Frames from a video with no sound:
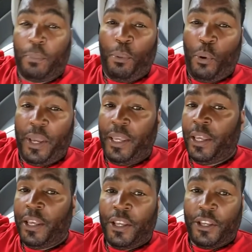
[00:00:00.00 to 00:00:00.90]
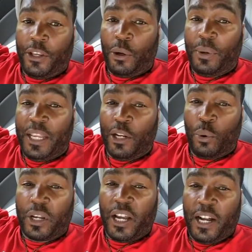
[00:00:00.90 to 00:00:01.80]
boy, you don't need no
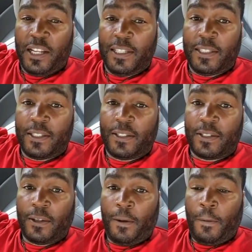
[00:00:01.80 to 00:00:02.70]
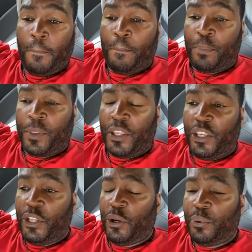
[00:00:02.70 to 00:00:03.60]
guns.
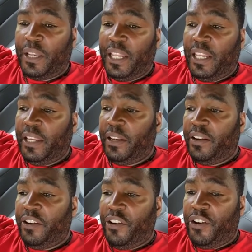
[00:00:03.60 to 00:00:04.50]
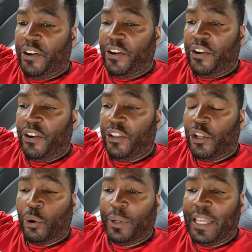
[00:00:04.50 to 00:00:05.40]
You don't
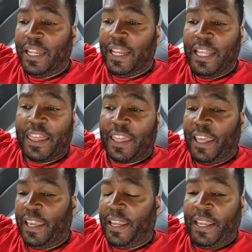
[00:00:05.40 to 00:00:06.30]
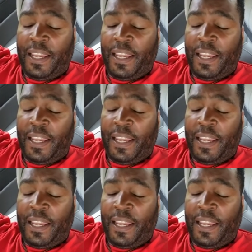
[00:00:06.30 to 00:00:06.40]
need anything